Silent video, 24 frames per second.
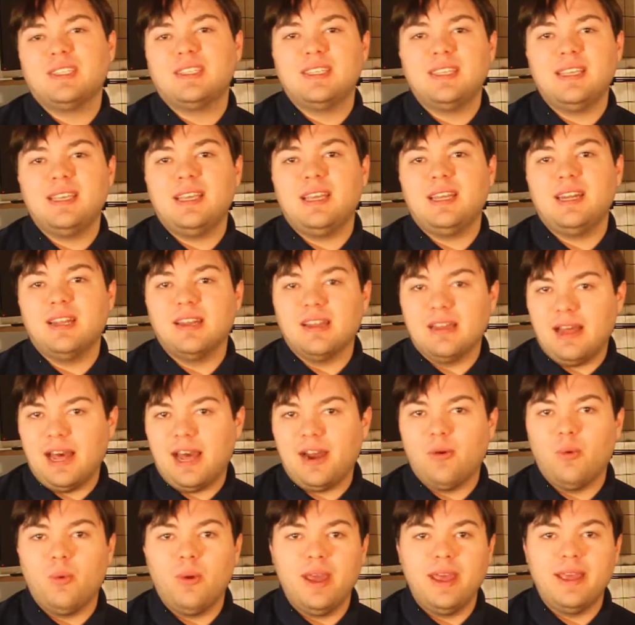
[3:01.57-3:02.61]
scene in a
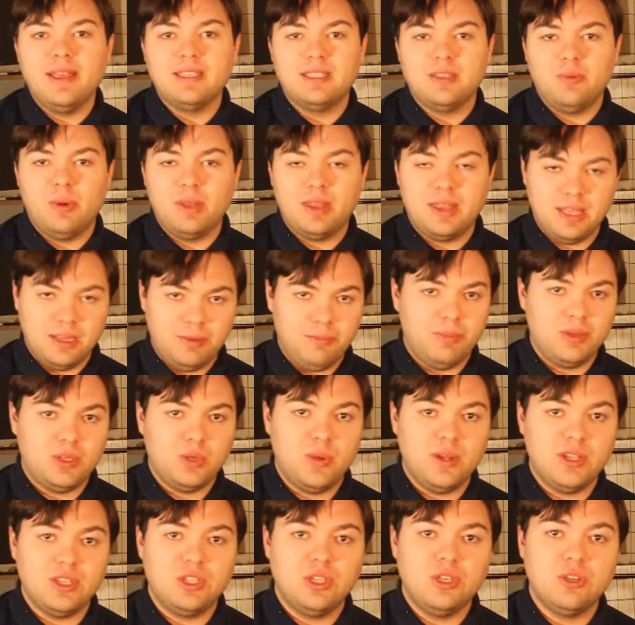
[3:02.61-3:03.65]
lot of ways, and with it
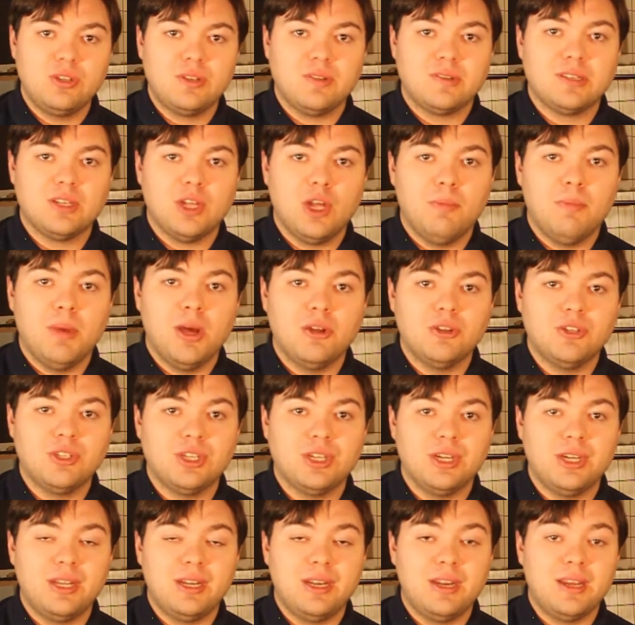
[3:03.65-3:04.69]
between its use of slow
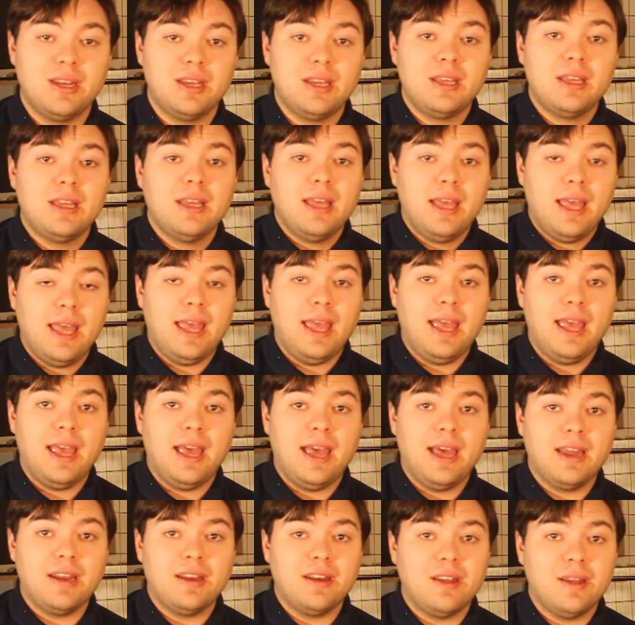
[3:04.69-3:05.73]
motion
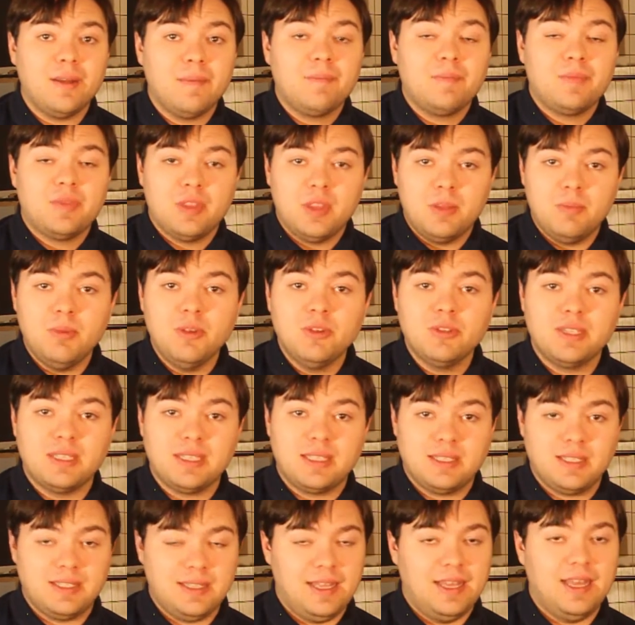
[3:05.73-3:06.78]
and the music
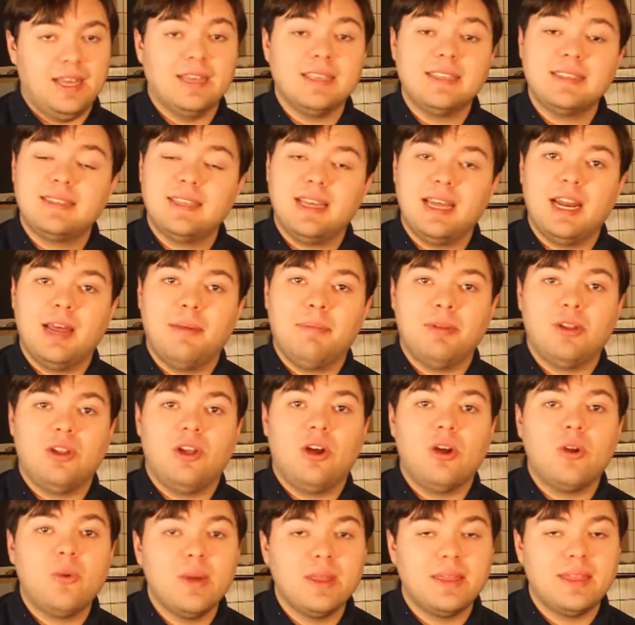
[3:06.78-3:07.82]
set up
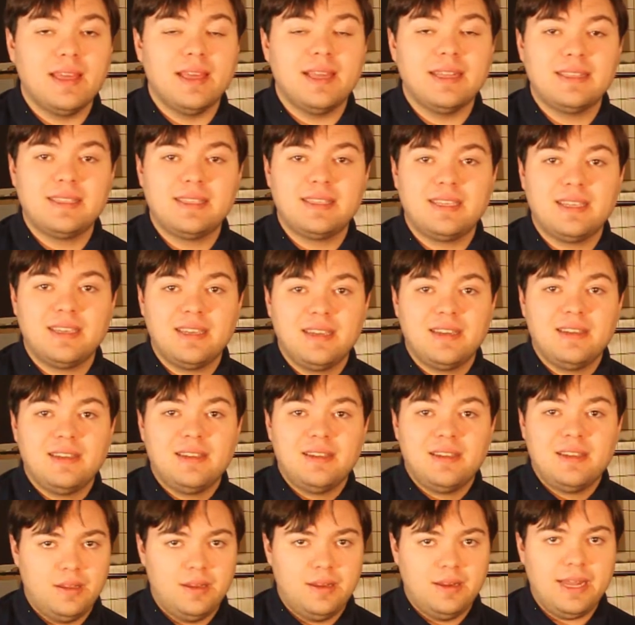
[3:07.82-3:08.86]
along with it.
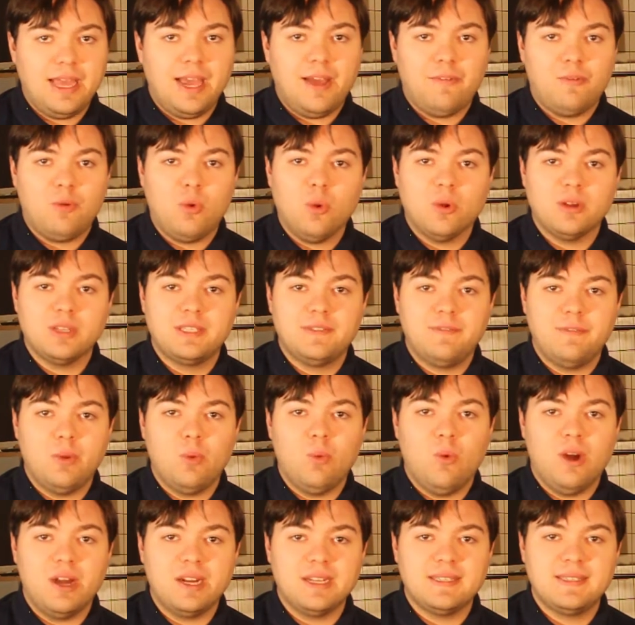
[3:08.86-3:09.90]
Now, of course, if you
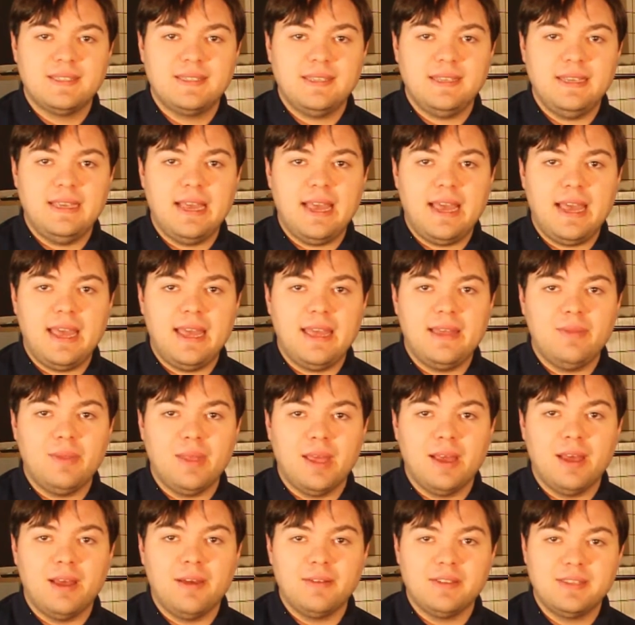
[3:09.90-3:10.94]
want to see
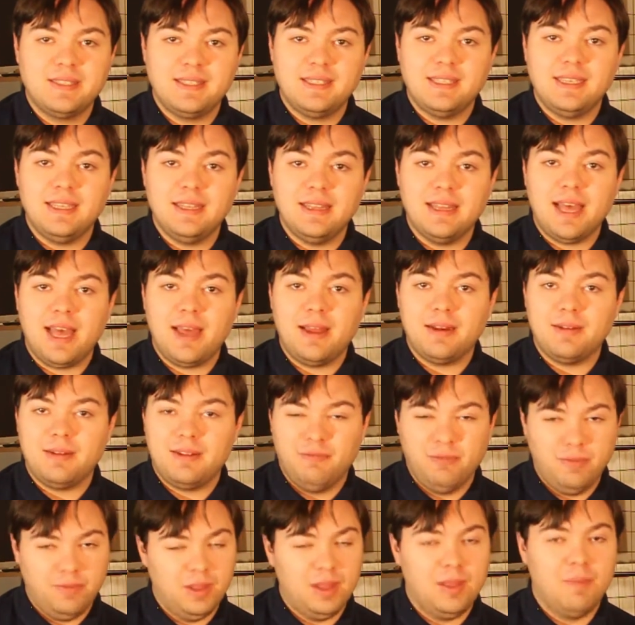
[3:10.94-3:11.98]
a scene that
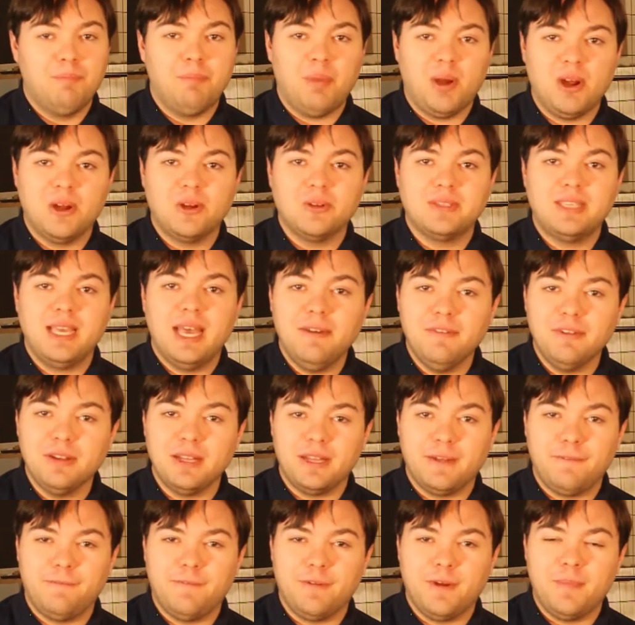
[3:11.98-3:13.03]
really borrows
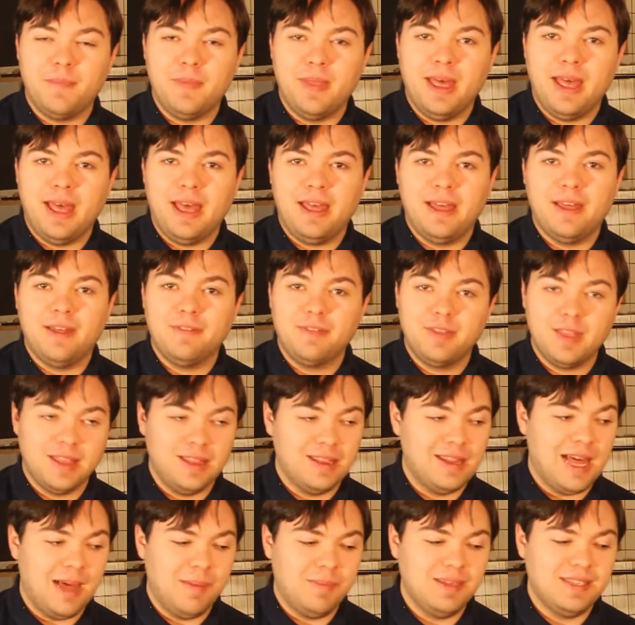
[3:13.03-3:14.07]
heavily from the
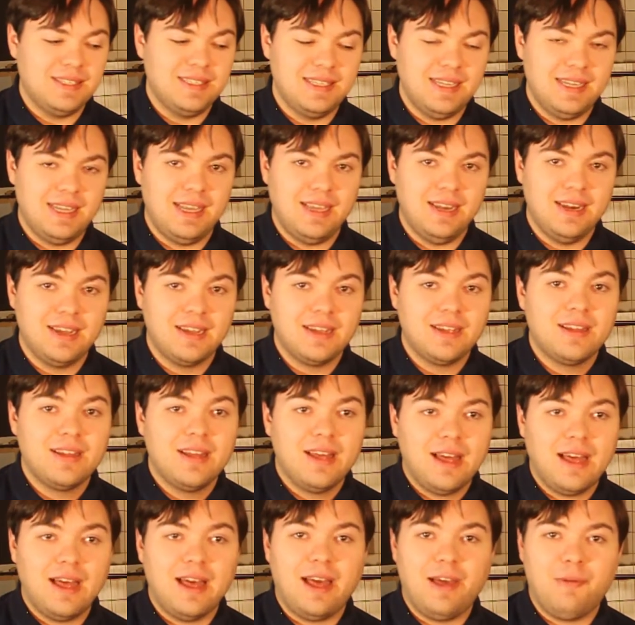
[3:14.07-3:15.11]
lobby scene,
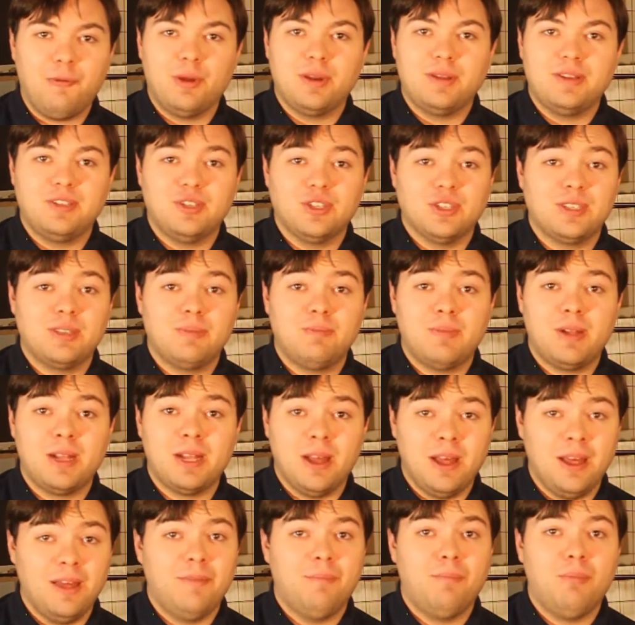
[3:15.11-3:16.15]
I would just
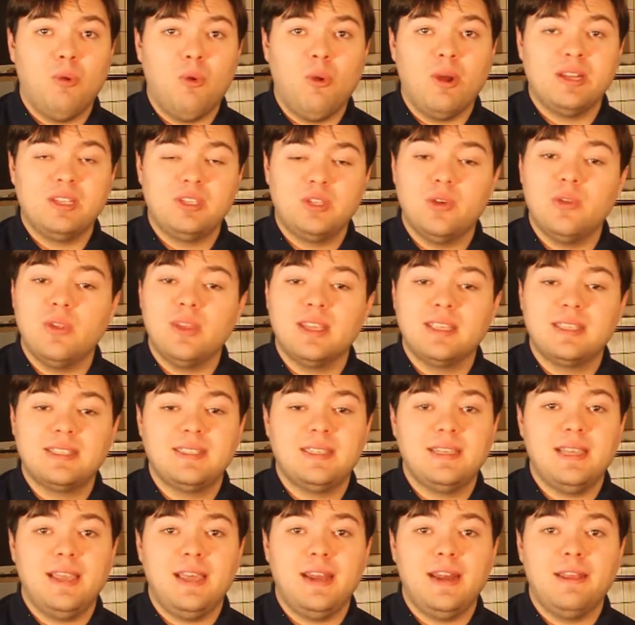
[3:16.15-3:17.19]
point to this
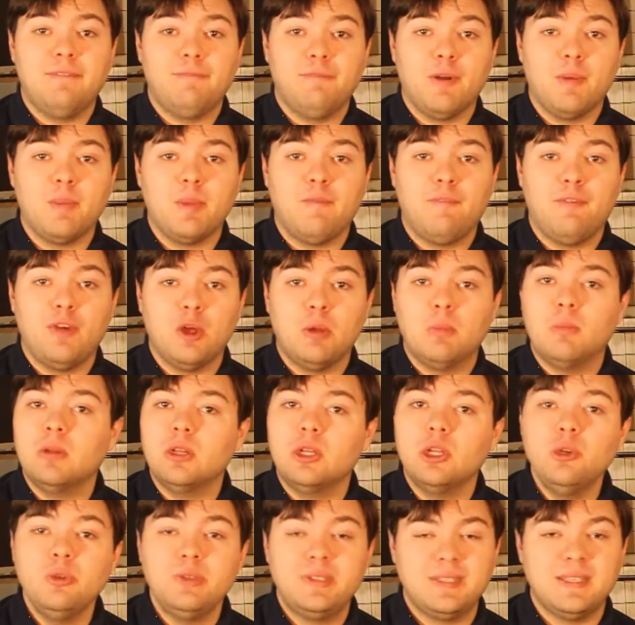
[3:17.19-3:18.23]
scene from the film
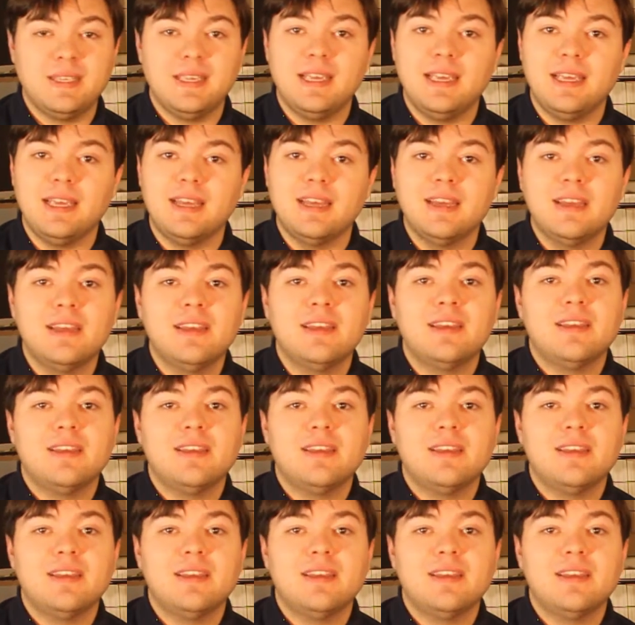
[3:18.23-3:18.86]
Lucy,